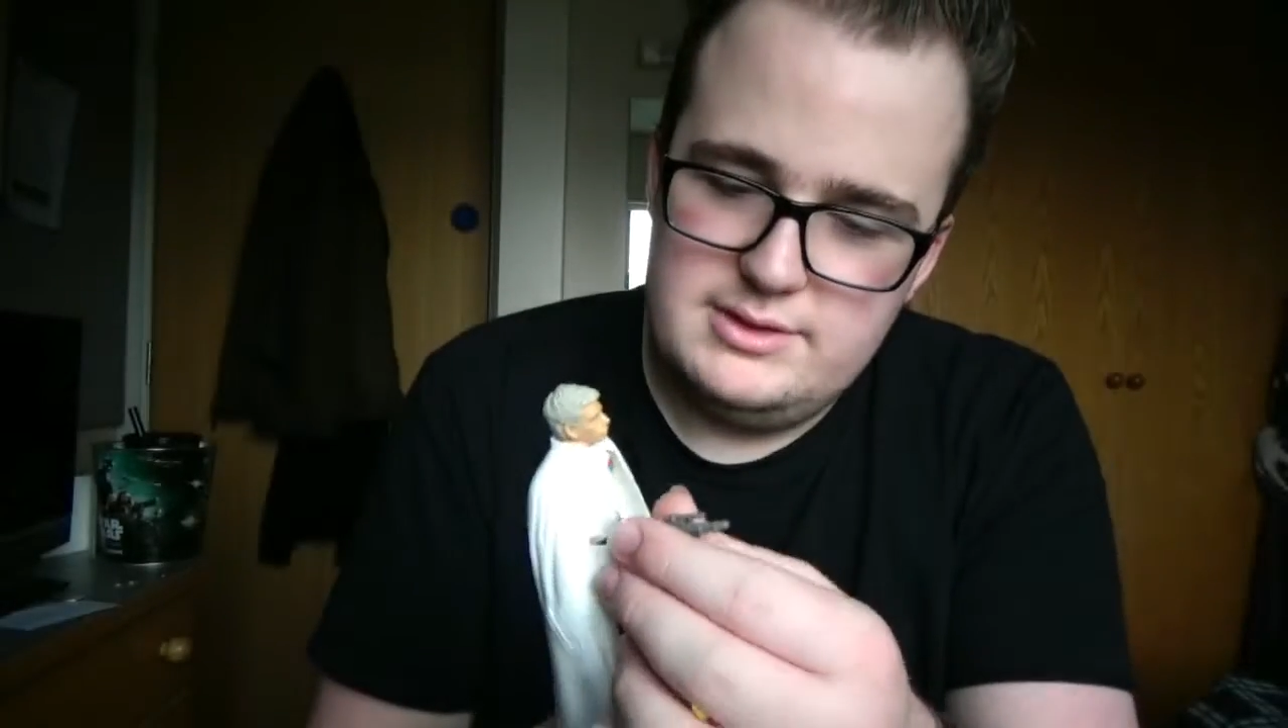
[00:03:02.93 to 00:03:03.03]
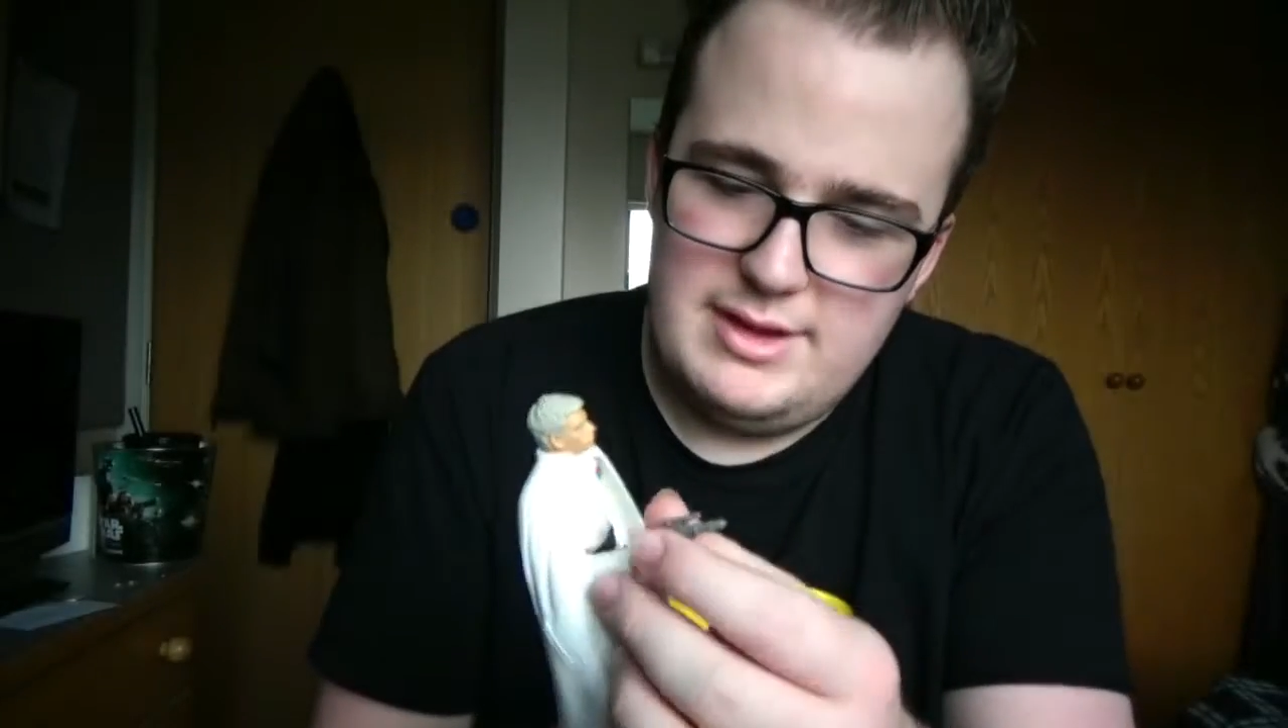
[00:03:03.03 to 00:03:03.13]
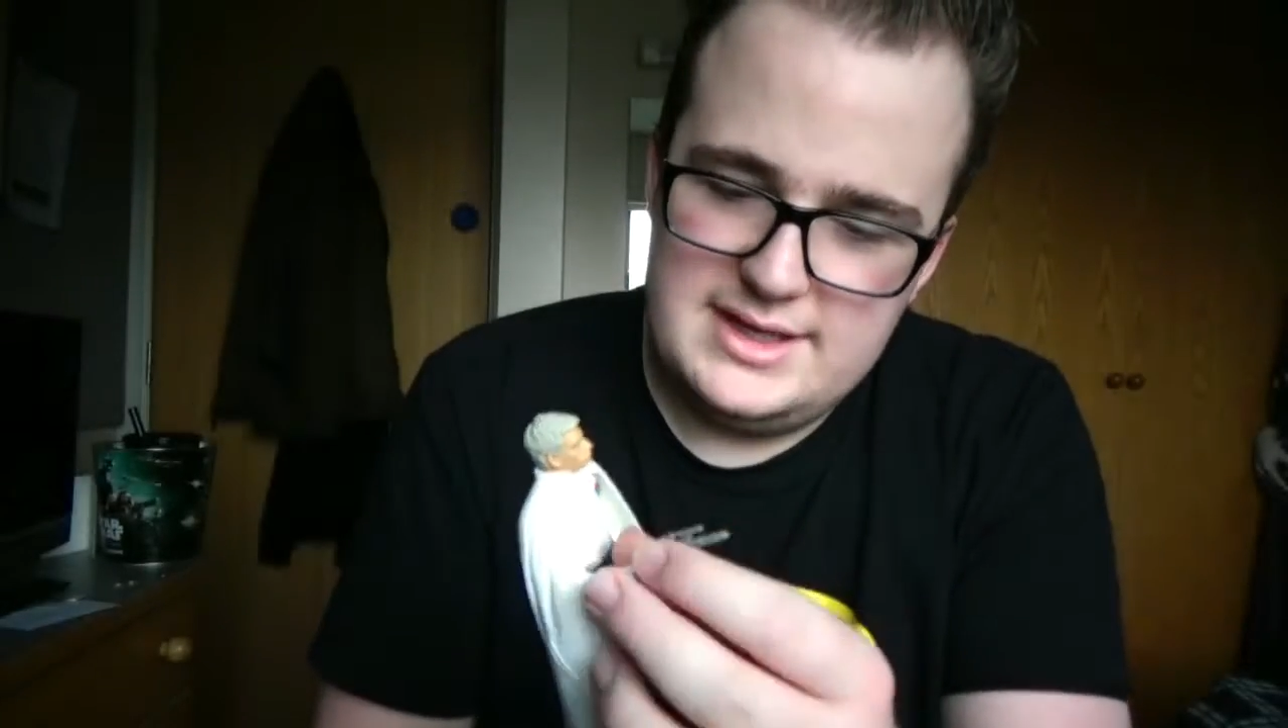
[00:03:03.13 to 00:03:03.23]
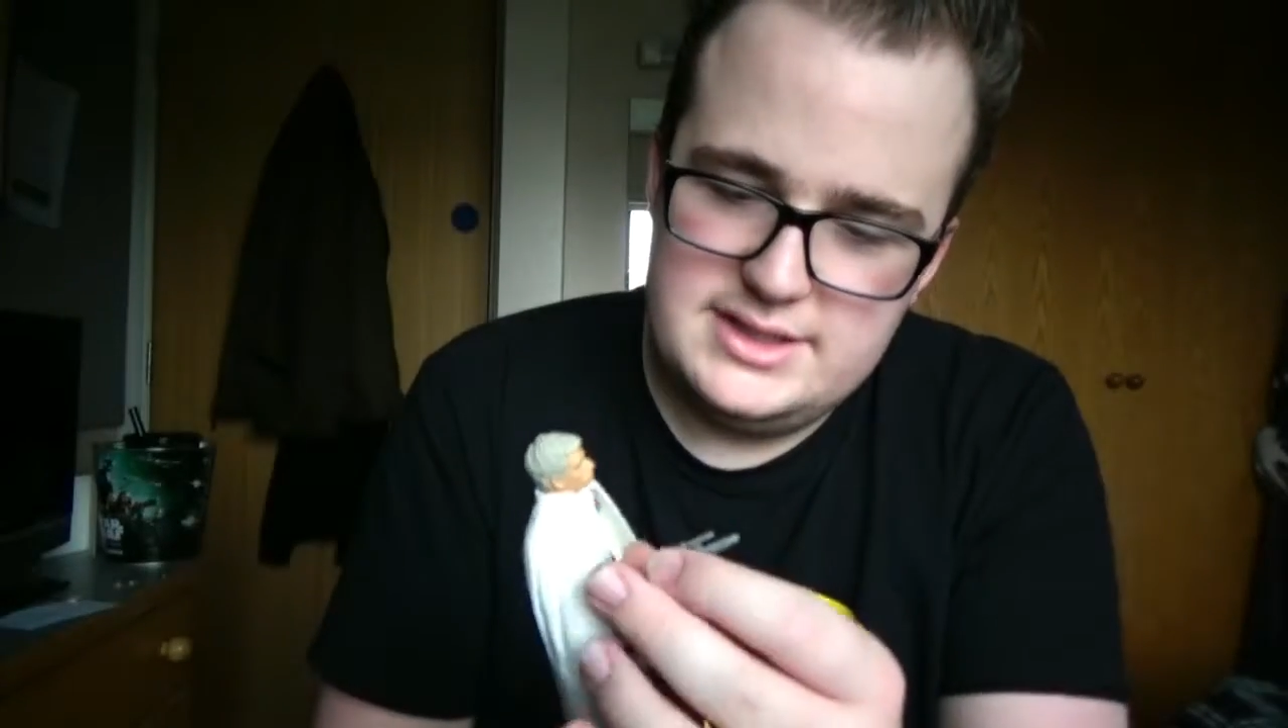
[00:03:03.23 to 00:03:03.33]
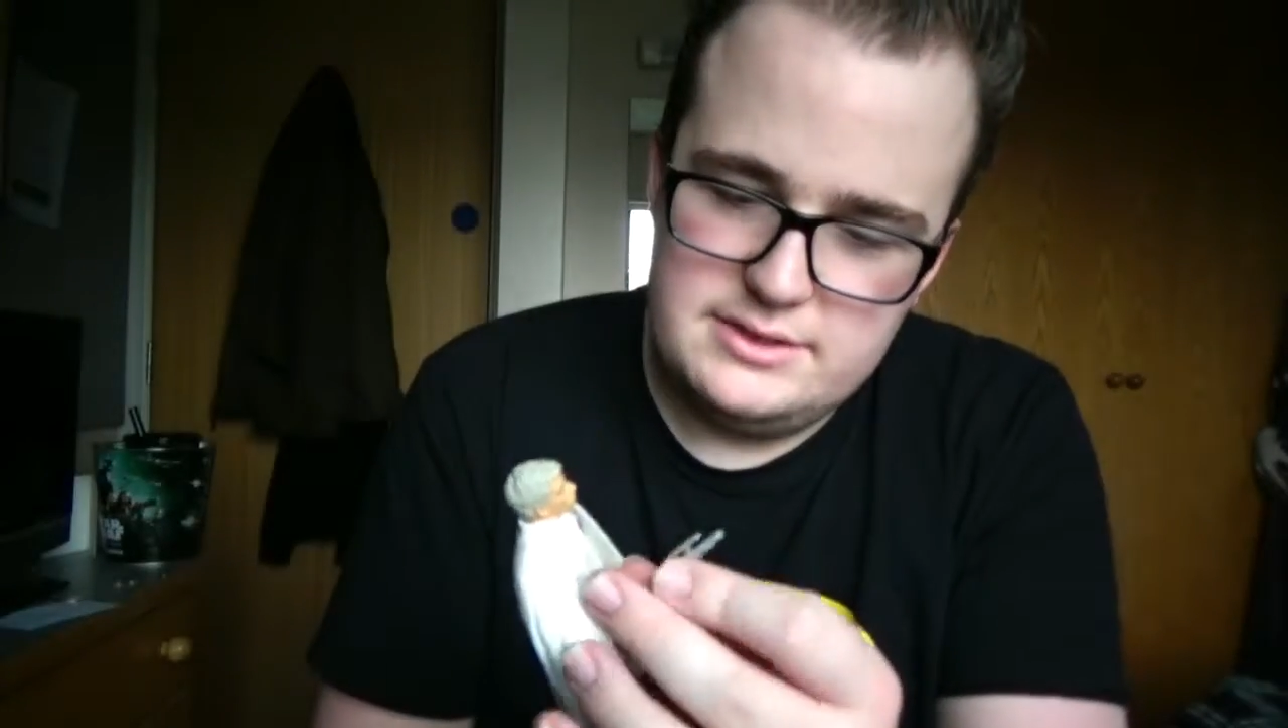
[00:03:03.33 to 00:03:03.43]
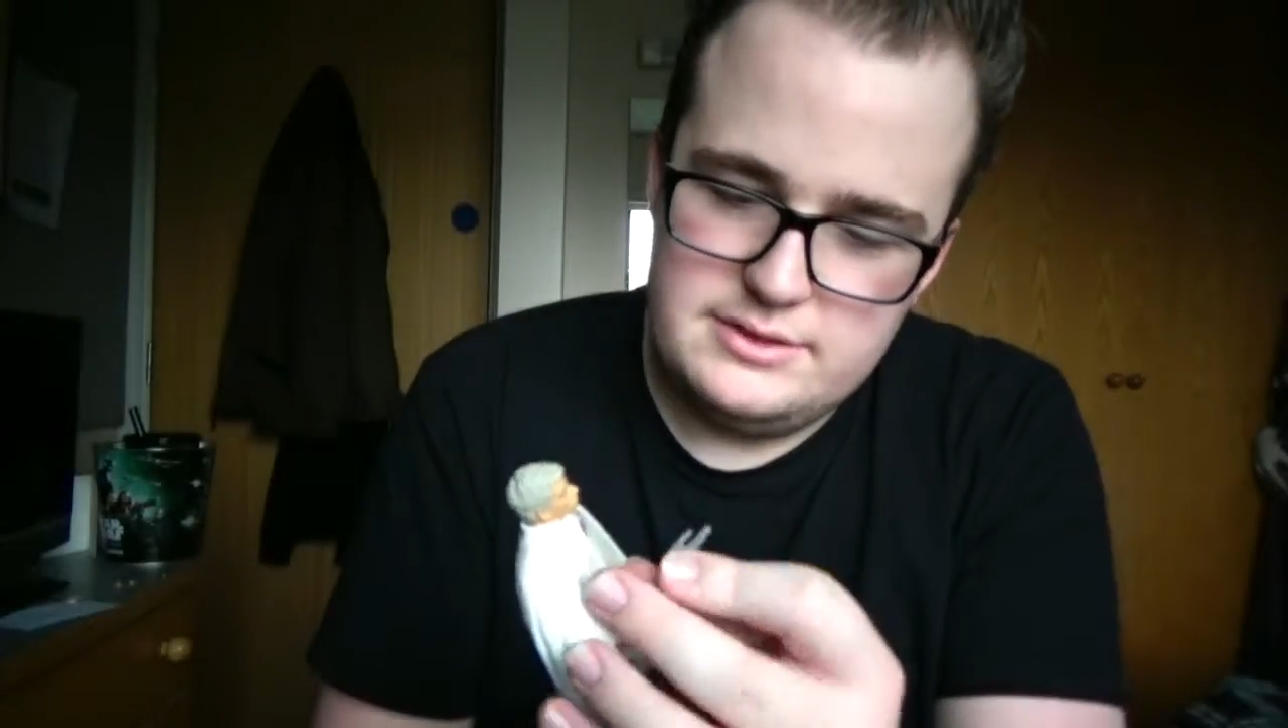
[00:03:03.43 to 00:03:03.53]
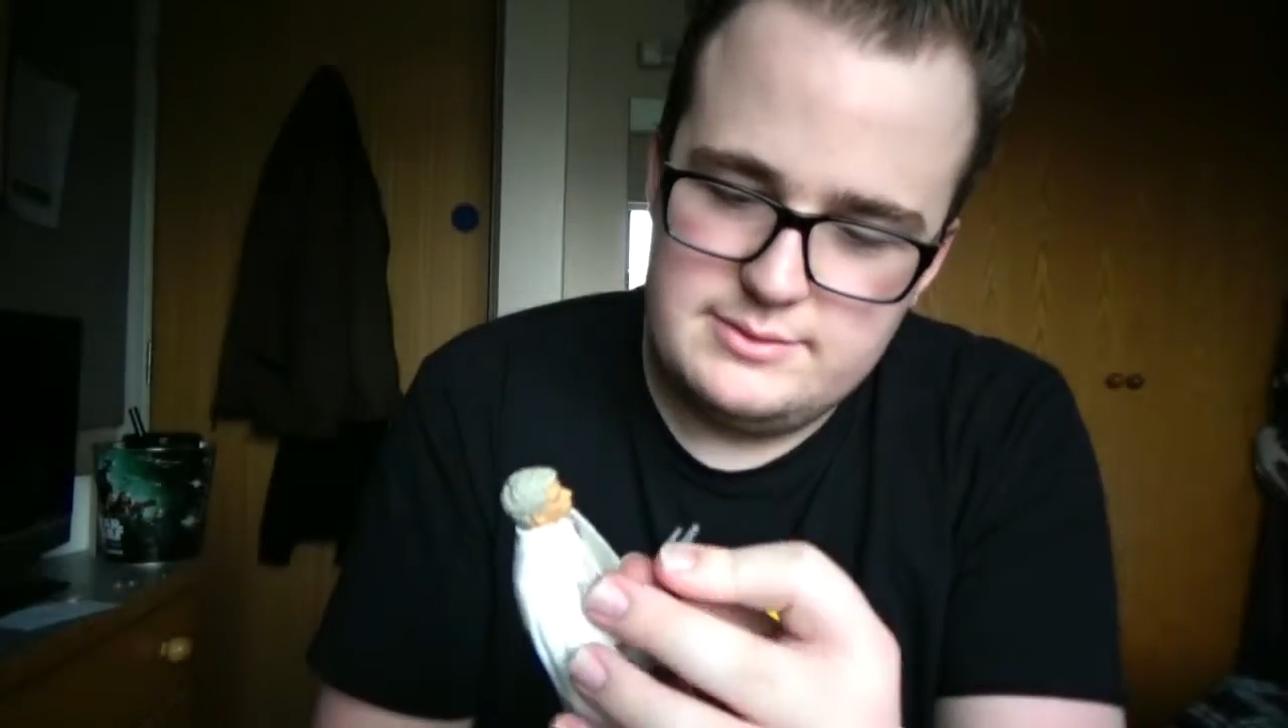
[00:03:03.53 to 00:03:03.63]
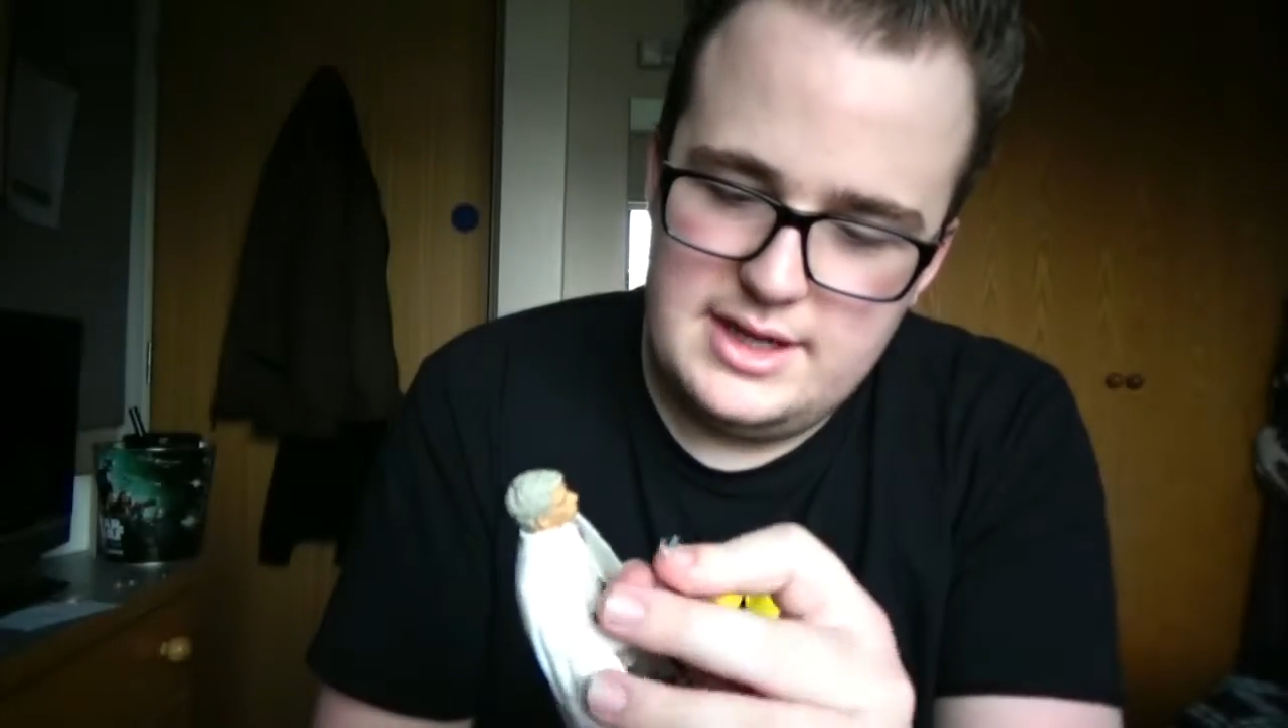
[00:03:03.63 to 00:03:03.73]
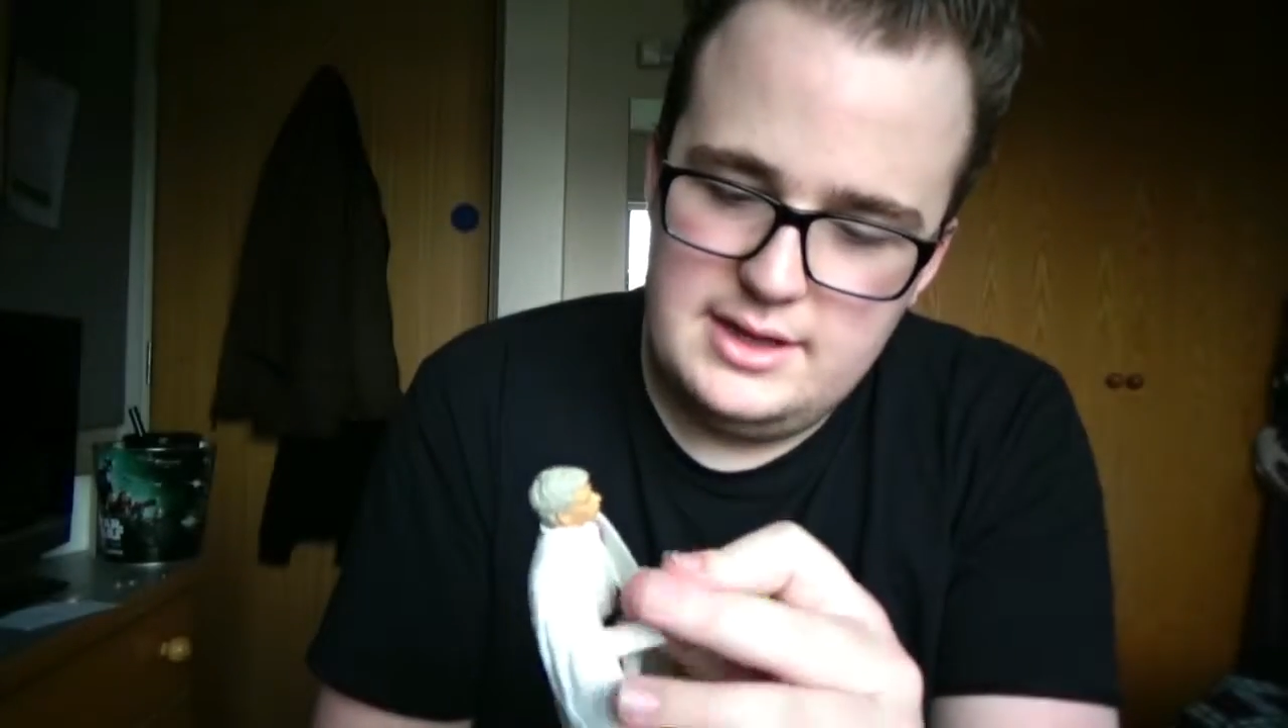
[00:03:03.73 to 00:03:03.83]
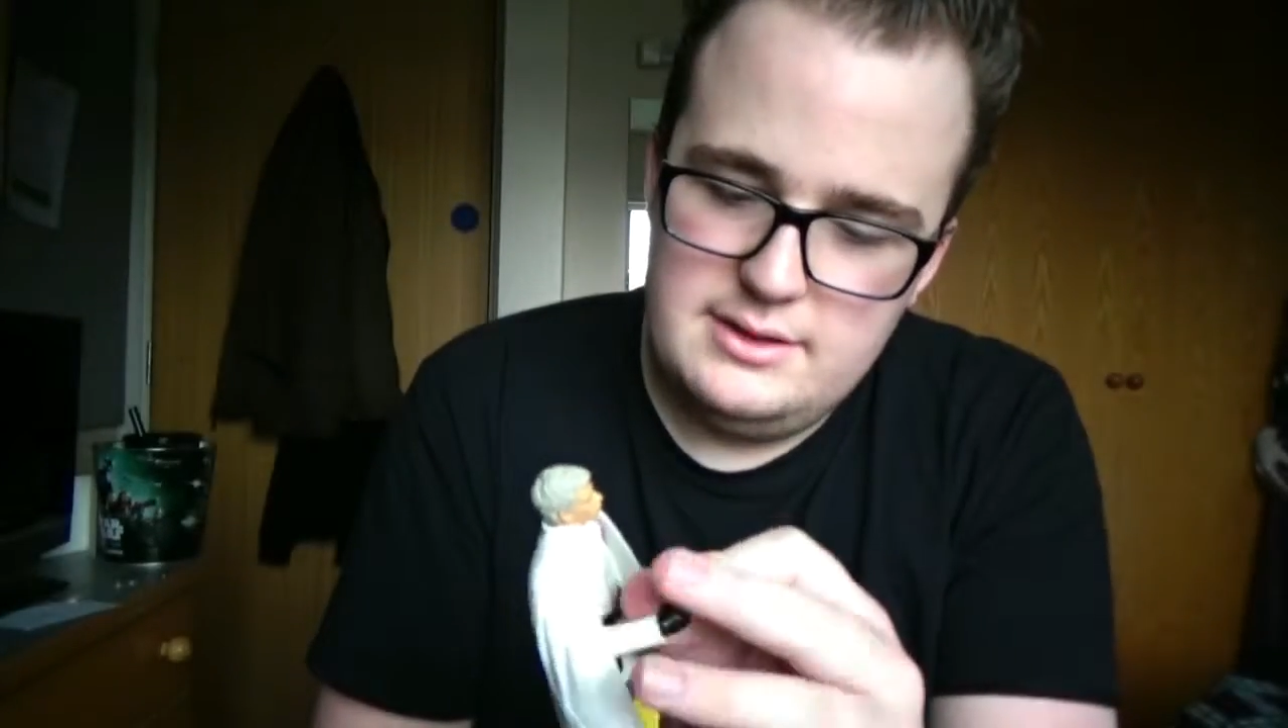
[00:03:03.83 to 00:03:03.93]
blaster as
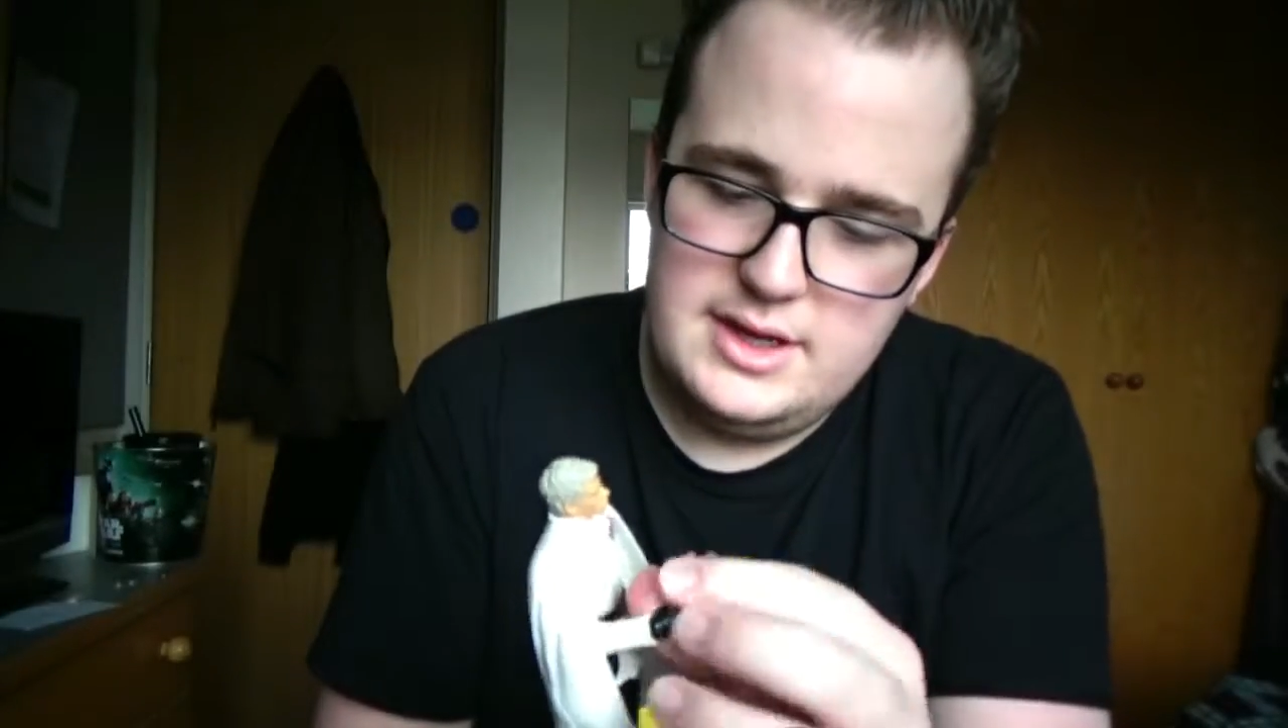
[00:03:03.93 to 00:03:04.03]
well.